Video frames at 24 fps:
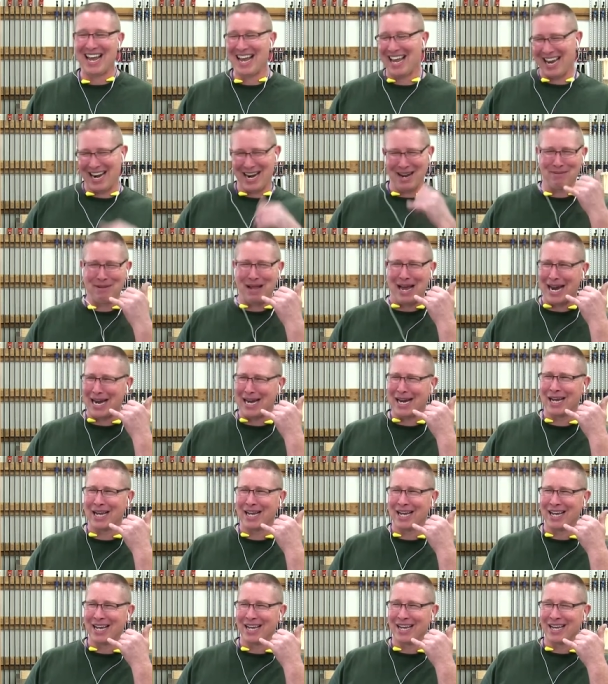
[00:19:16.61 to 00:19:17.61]
And I'm like,
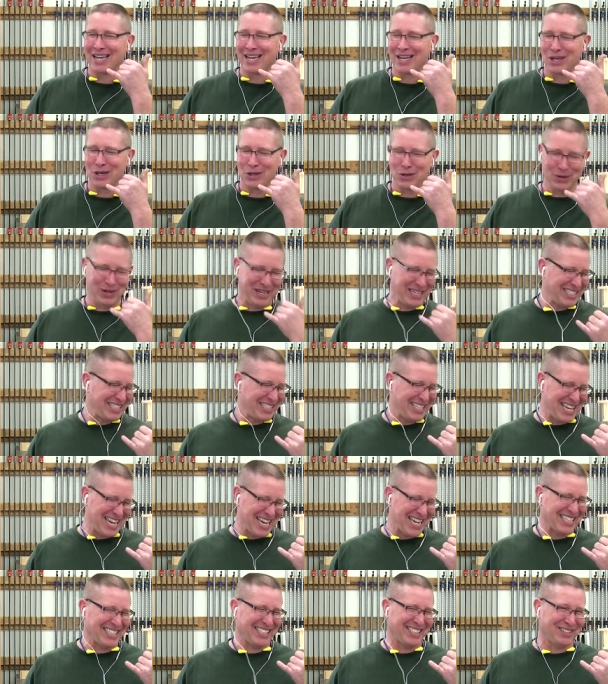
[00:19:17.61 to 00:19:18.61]
who is
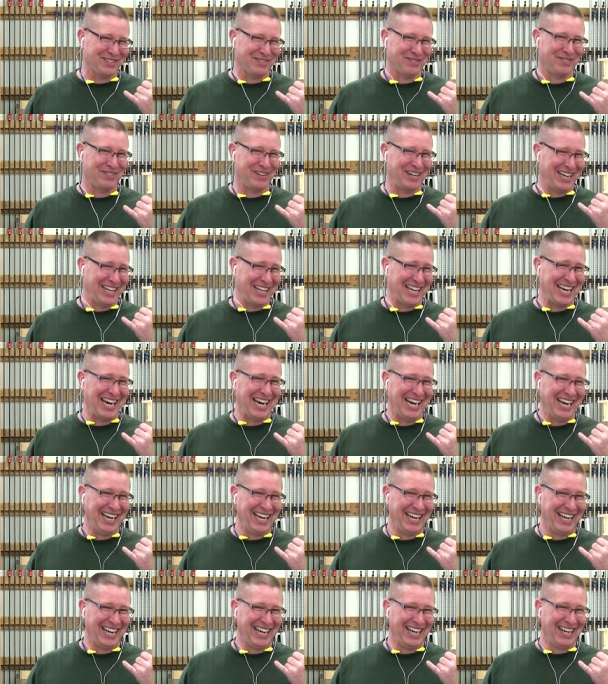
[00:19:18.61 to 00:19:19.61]
this? Really?
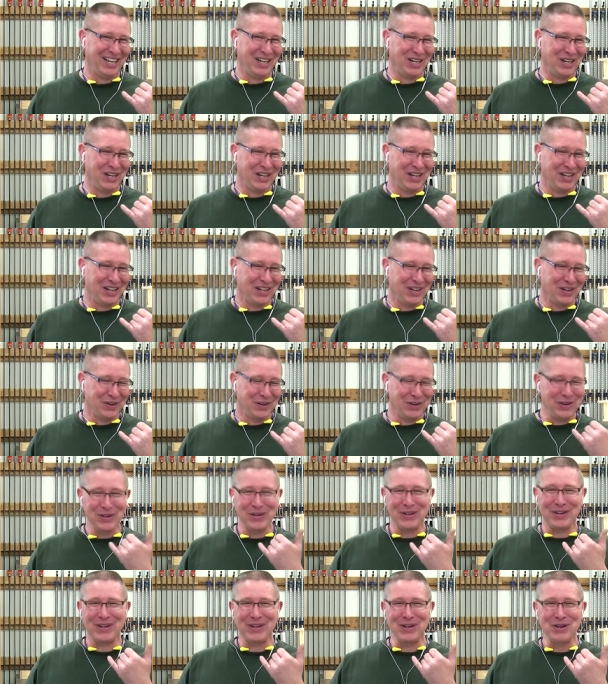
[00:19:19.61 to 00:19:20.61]
who
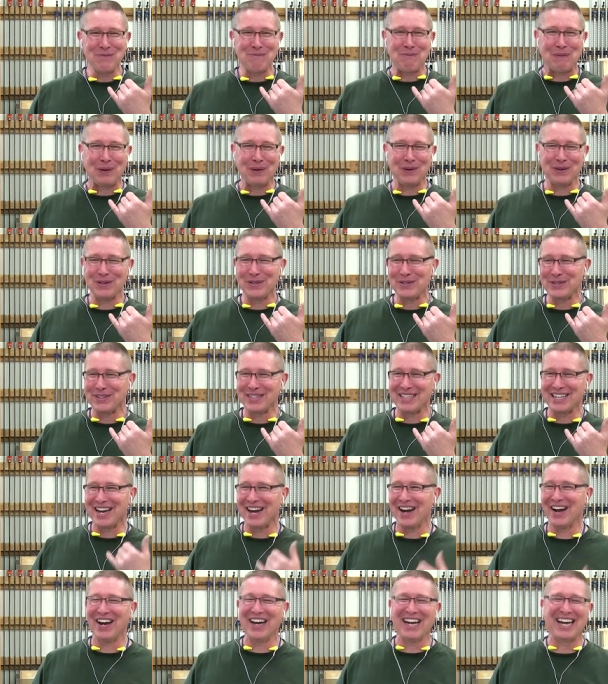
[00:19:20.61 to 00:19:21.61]
who pulled? Who's
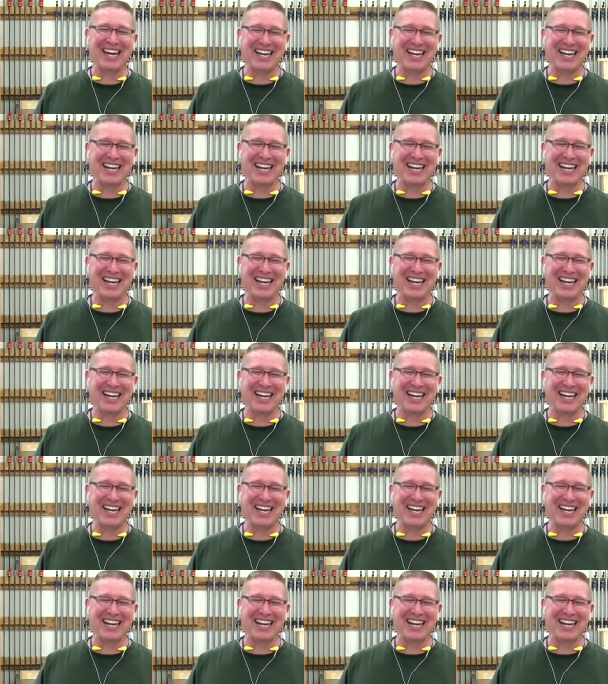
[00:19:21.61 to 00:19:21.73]
you know?